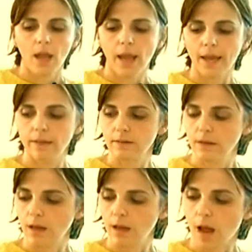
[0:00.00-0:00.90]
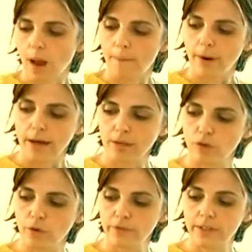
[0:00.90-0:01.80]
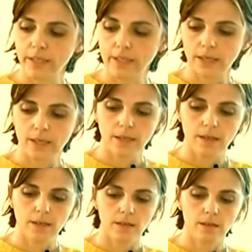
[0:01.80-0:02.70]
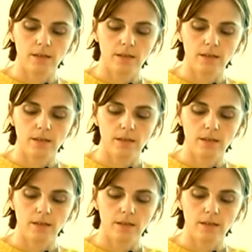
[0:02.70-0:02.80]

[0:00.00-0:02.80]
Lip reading: And a part of the